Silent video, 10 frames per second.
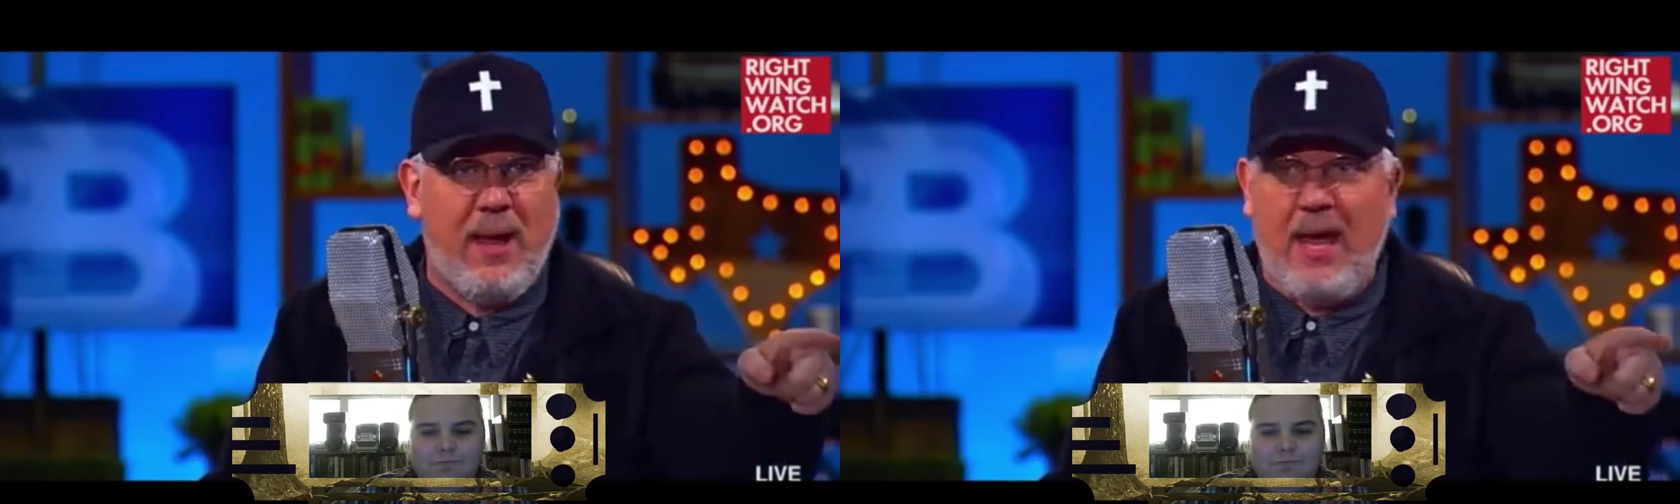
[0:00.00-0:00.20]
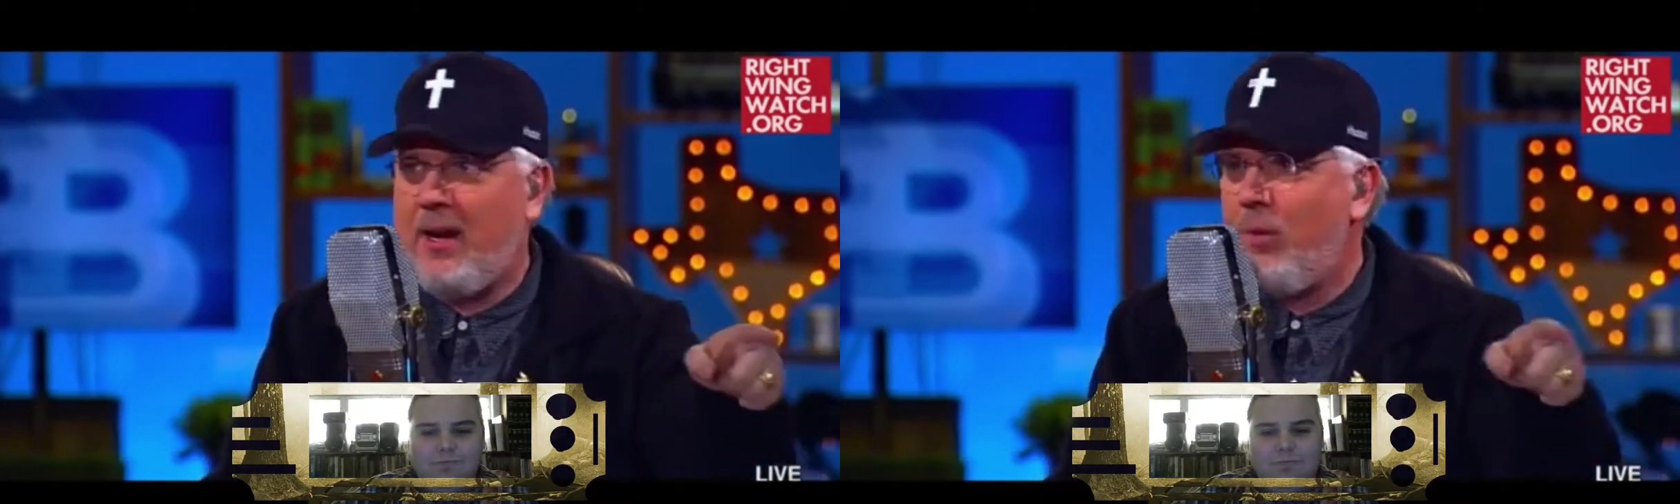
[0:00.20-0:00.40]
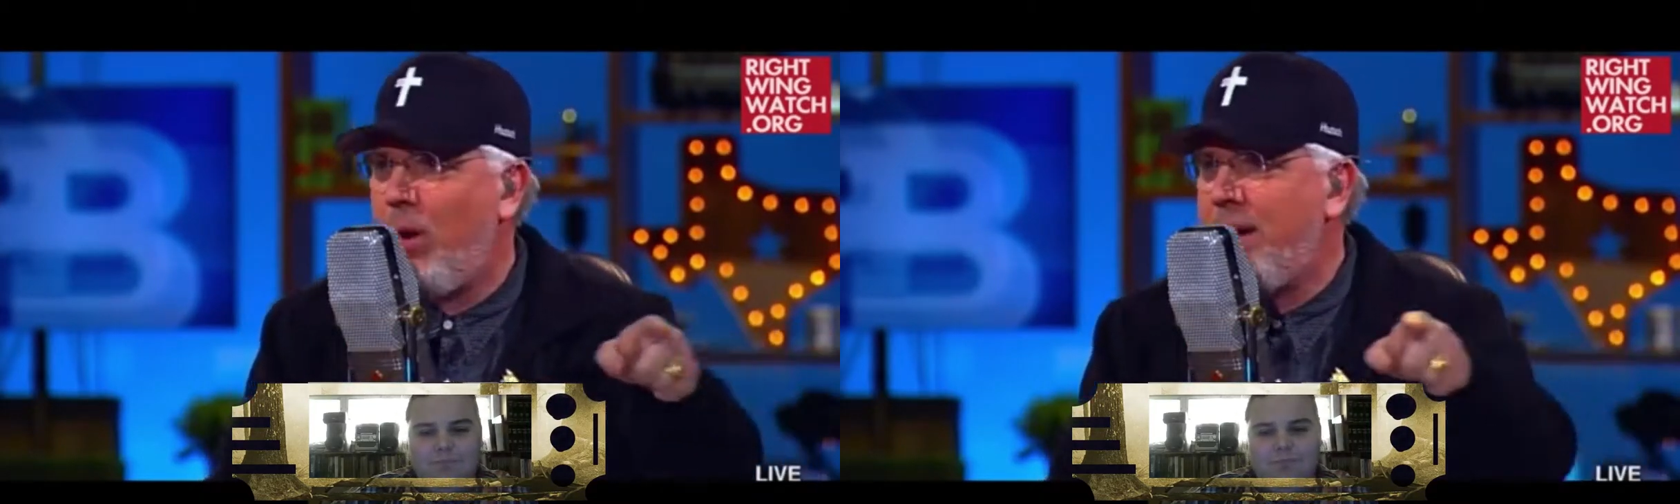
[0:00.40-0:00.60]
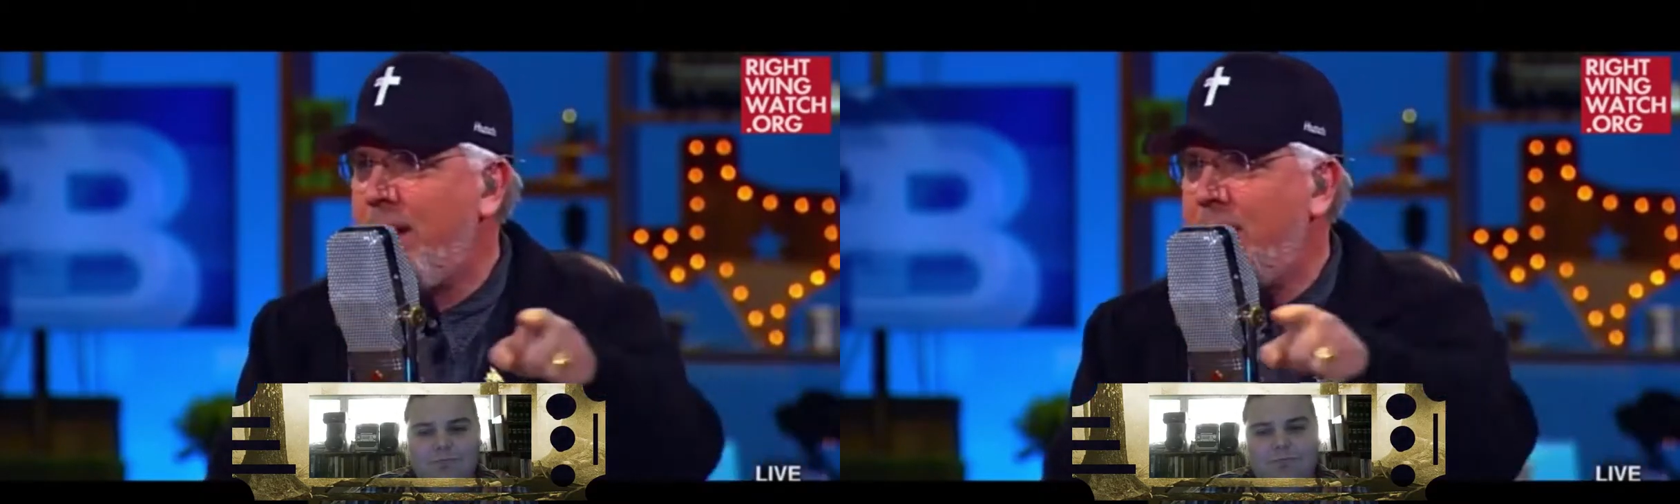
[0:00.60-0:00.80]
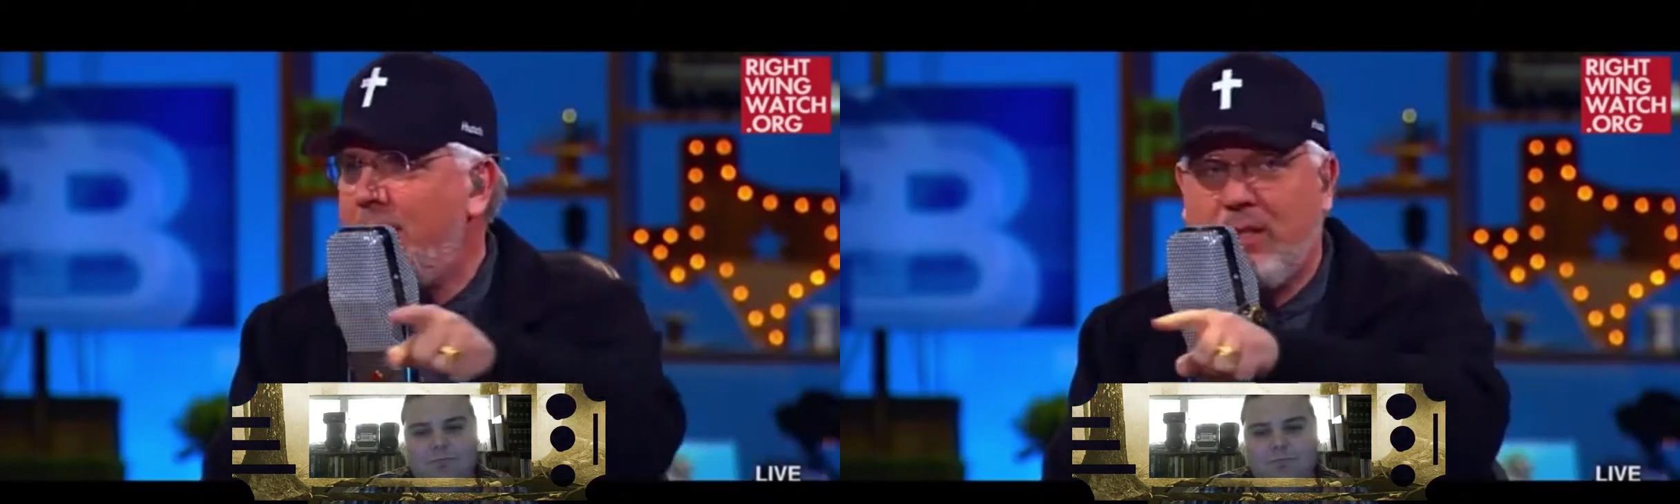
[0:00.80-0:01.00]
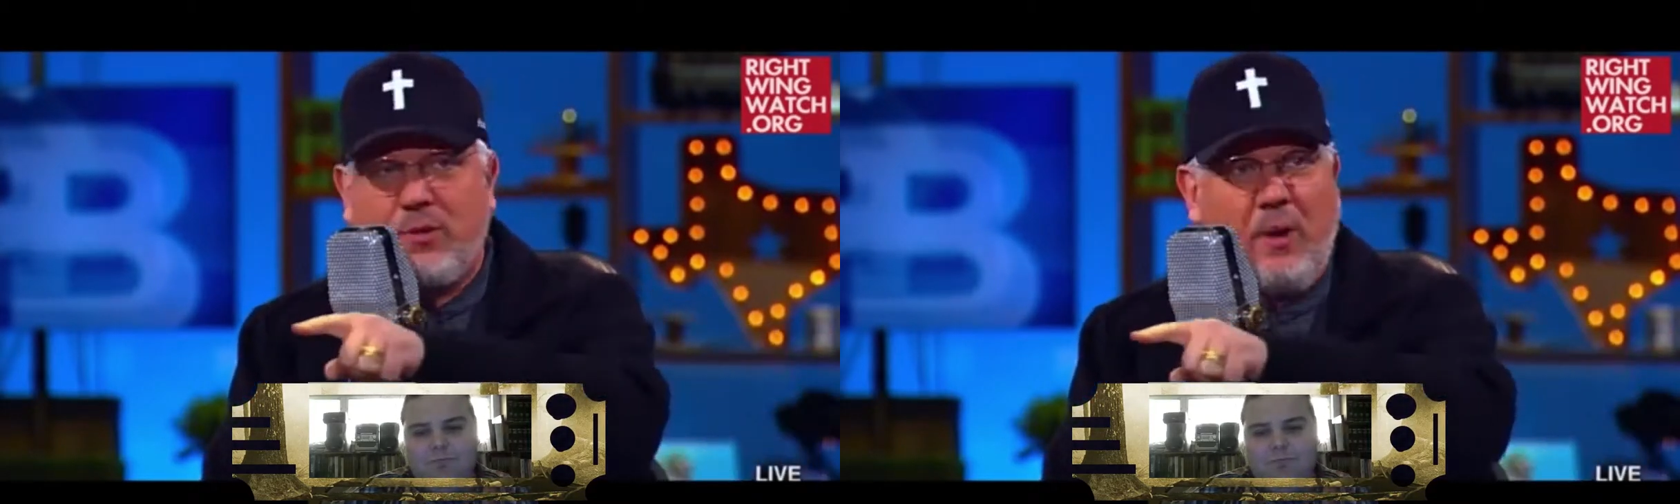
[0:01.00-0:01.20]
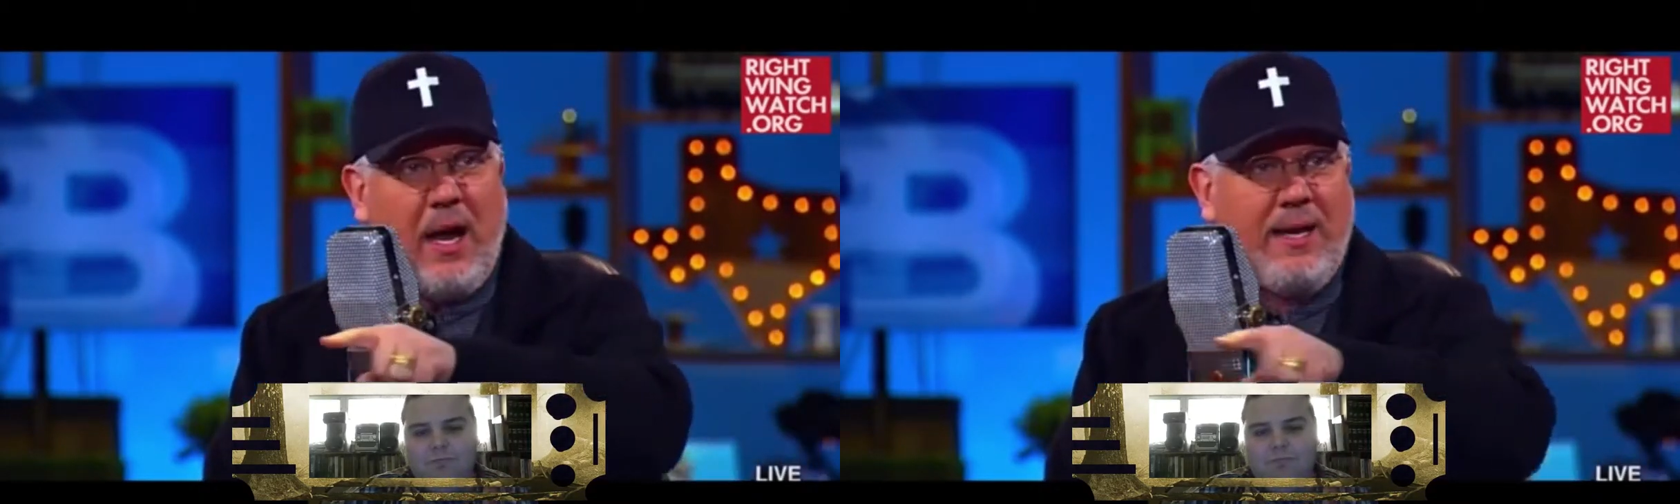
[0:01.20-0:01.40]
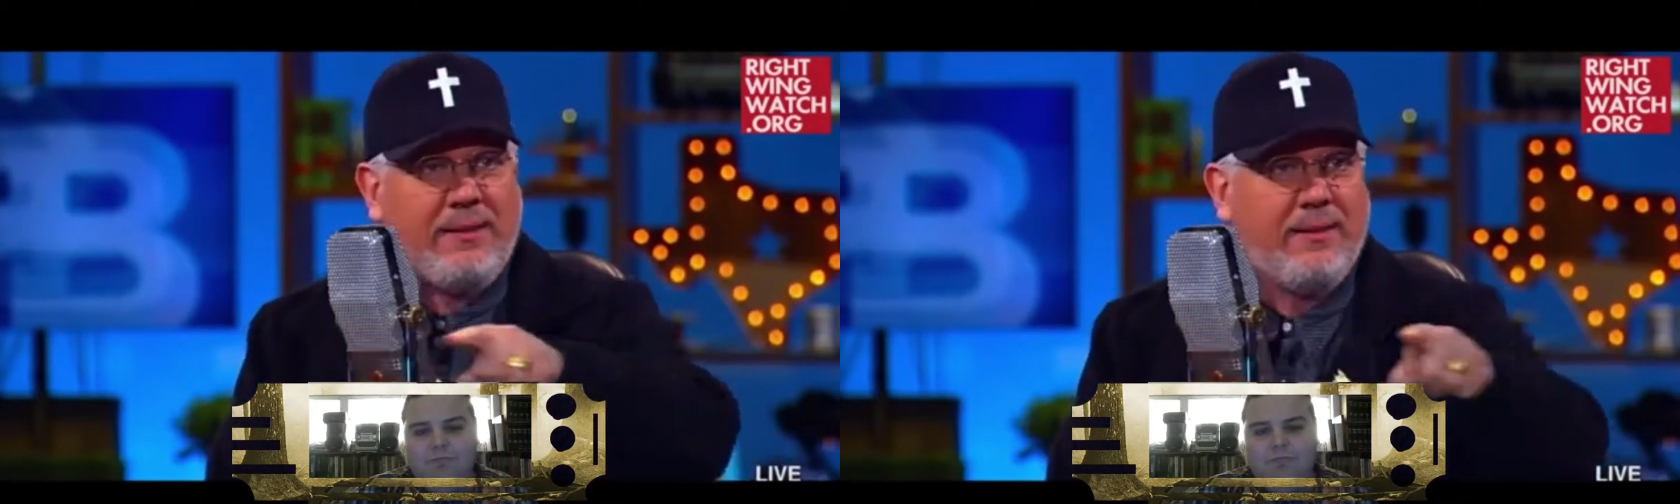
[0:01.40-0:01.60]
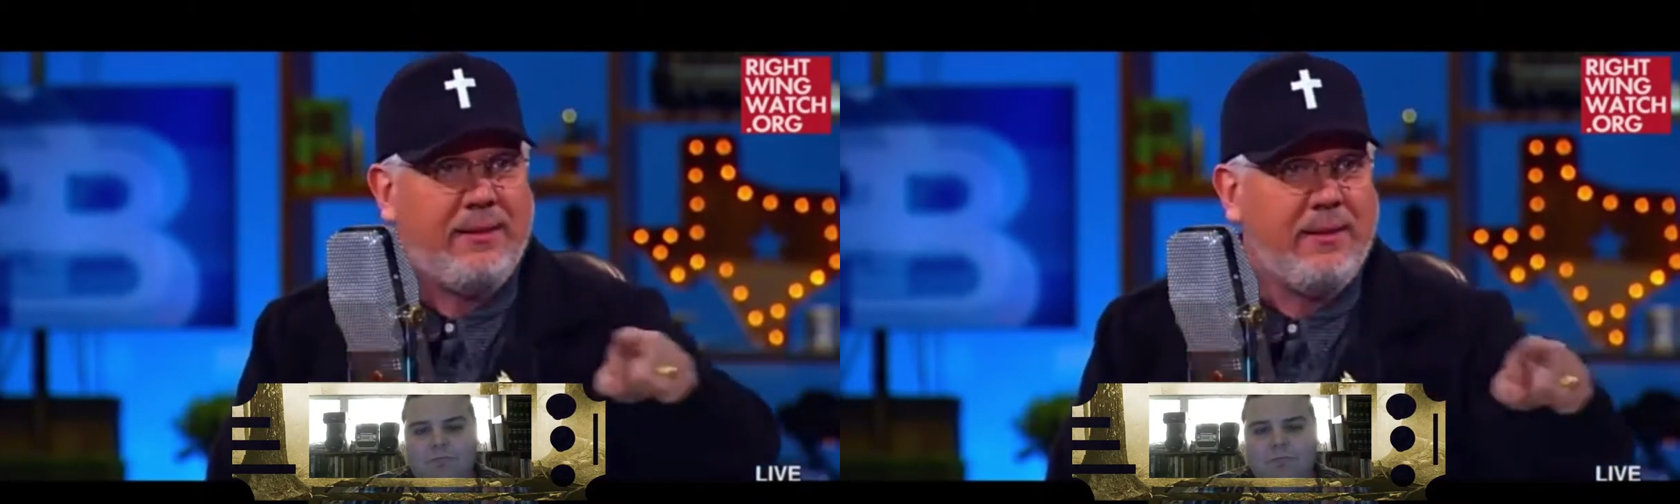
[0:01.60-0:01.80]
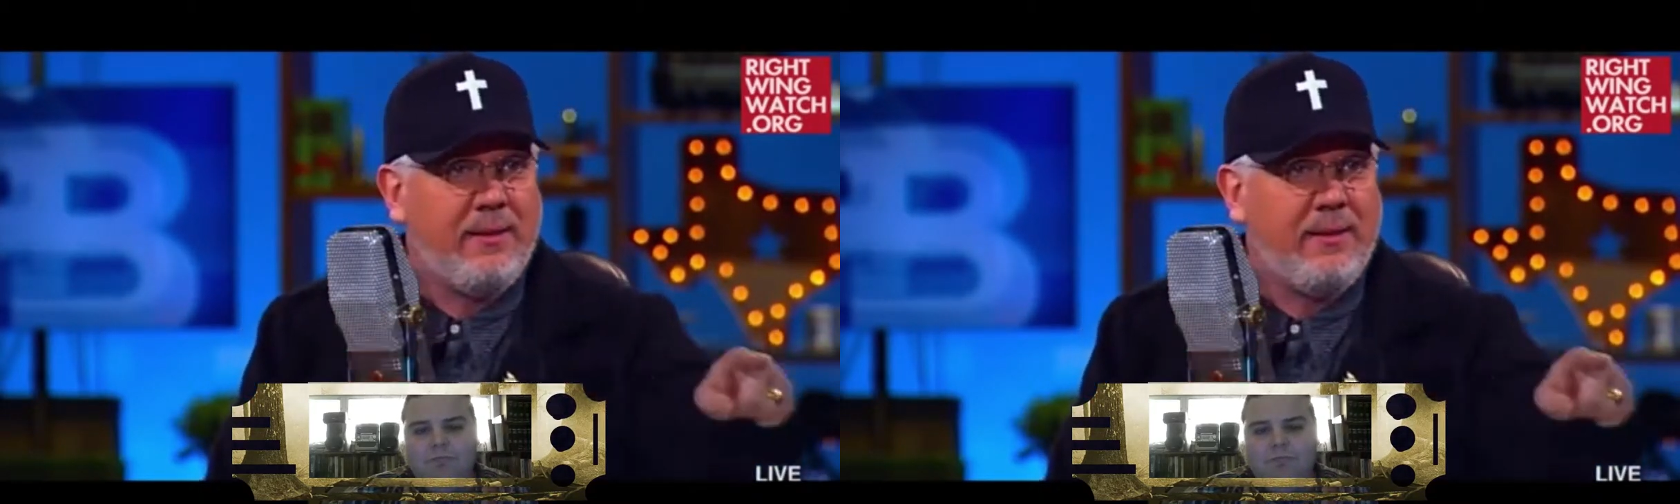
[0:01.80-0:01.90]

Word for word: a man and a woman is right?